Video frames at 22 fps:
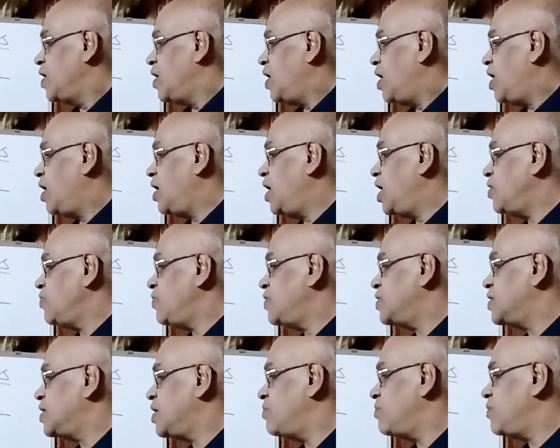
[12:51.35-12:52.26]
along with
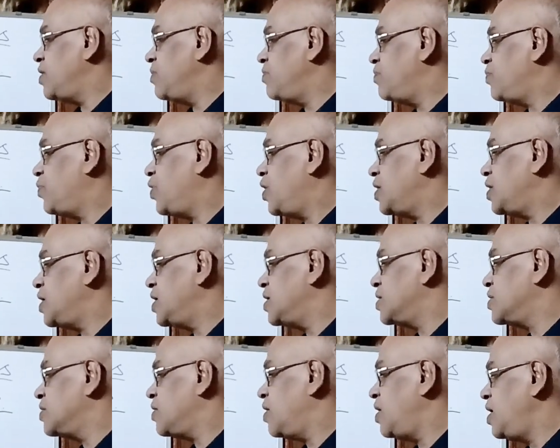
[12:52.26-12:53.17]
some important
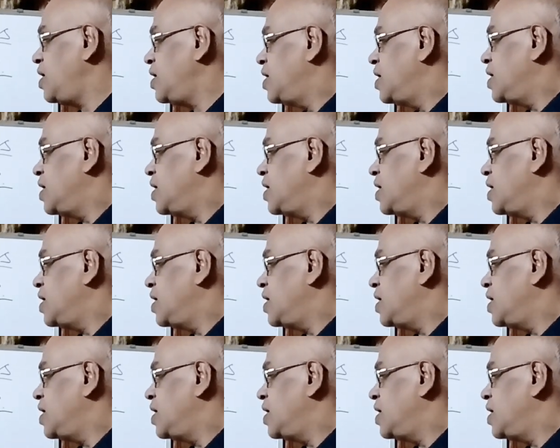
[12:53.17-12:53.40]
salt.